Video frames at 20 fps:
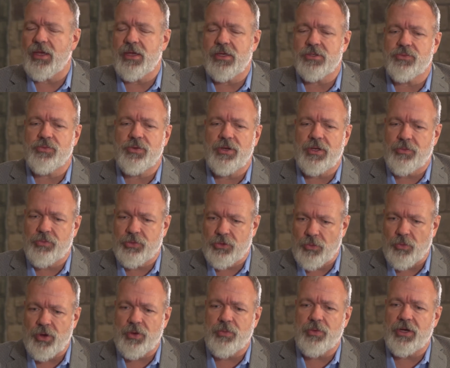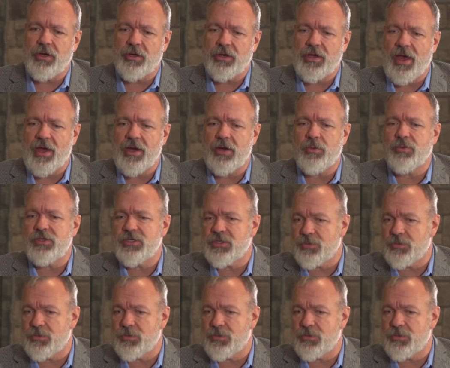is really the way we look at it. We